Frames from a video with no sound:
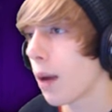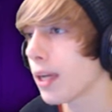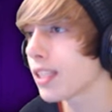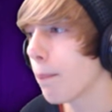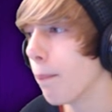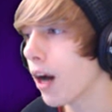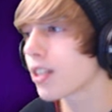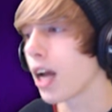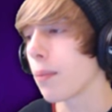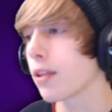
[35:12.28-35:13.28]
mean, it's a
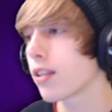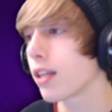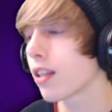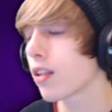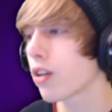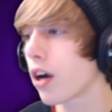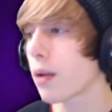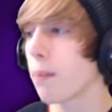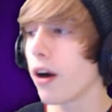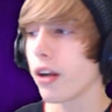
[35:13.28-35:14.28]
bug type. It's, it's the
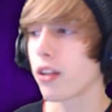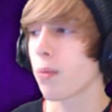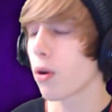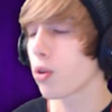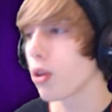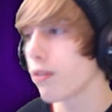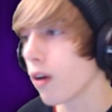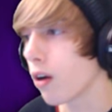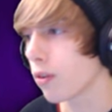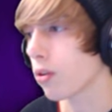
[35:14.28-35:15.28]
starting bug. It's supposed to
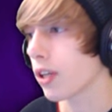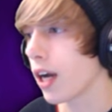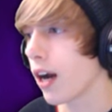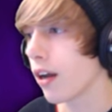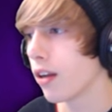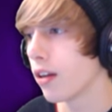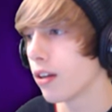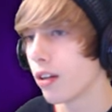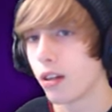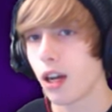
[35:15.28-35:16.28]
evolve early on.
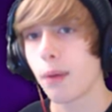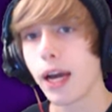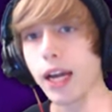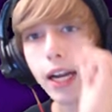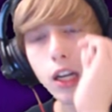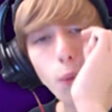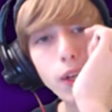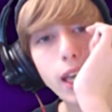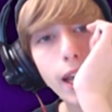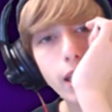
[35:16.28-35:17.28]
I mean, I, I know
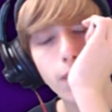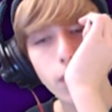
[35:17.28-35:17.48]
we can't get